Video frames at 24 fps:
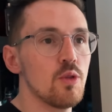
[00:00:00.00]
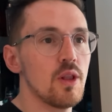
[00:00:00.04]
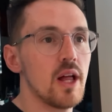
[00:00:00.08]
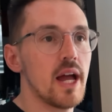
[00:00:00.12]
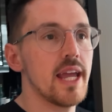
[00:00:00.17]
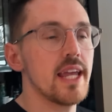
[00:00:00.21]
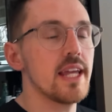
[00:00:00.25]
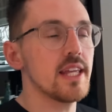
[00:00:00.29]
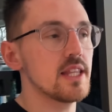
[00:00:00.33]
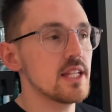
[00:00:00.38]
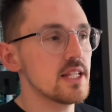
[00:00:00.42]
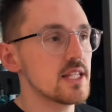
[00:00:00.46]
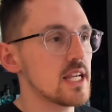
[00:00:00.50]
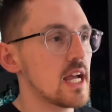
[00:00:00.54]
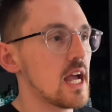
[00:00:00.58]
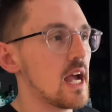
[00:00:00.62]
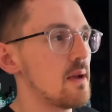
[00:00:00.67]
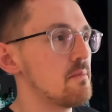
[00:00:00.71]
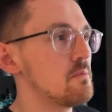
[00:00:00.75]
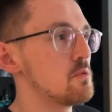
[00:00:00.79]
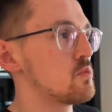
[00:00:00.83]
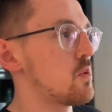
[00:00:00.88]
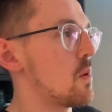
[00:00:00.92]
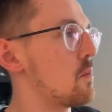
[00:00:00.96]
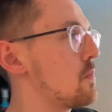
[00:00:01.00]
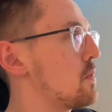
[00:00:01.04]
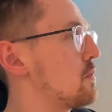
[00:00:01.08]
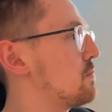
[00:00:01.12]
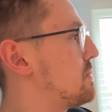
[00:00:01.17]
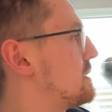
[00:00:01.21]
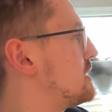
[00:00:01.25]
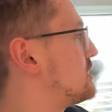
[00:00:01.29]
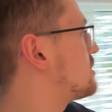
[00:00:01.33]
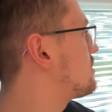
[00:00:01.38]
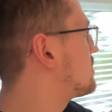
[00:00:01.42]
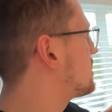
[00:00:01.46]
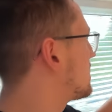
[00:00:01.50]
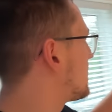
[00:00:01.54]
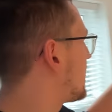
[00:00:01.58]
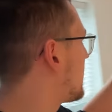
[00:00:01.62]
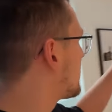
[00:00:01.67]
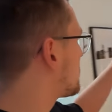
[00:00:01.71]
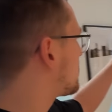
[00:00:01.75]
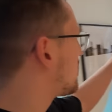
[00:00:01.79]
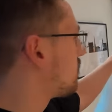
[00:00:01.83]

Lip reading: like, the times when we've been doing, like,